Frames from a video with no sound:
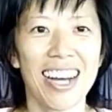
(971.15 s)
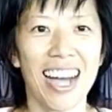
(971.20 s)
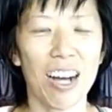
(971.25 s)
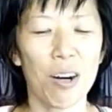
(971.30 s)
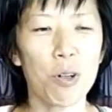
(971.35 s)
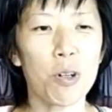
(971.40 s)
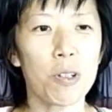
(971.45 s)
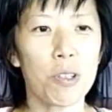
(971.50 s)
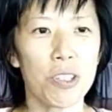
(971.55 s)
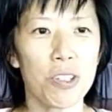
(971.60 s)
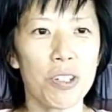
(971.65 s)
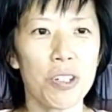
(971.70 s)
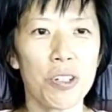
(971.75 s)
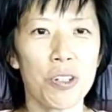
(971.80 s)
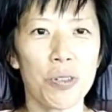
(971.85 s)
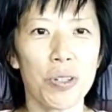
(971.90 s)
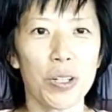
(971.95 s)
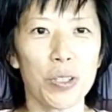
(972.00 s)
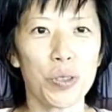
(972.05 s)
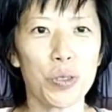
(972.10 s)
I'll consider
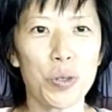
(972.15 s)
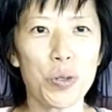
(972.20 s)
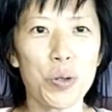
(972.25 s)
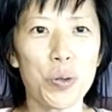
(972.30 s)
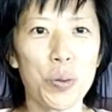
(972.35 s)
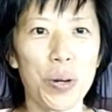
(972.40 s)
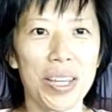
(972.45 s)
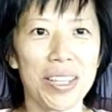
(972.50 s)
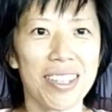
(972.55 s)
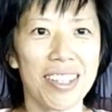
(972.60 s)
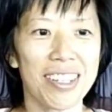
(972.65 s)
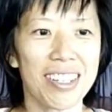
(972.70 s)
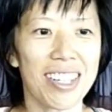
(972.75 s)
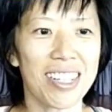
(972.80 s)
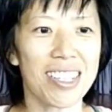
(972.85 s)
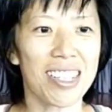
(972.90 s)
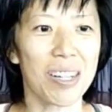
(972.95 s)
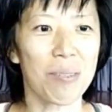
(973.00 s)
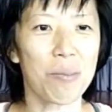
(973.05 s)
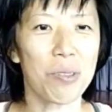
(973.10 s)
doing a two-way thing
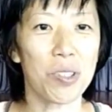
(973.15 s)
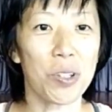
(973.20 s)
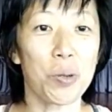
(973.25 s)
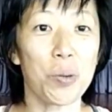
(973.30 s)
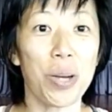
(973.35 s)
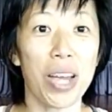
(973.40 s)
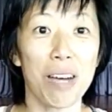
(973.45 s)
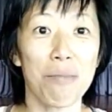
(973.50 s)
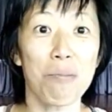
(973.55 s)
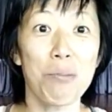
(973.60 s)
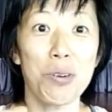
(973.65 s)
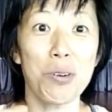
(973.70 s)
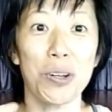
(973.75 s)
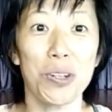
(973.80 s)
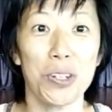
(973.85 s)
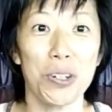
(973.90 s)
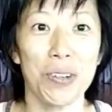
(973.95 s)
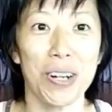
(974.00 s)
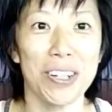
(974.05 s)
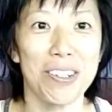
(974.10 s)
next time, so we have more
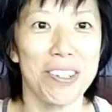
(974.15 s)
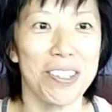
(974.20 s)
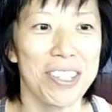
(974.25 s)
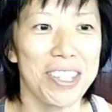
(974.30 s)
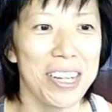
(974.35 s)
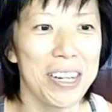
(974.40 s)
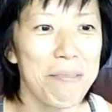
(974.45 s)
interactions,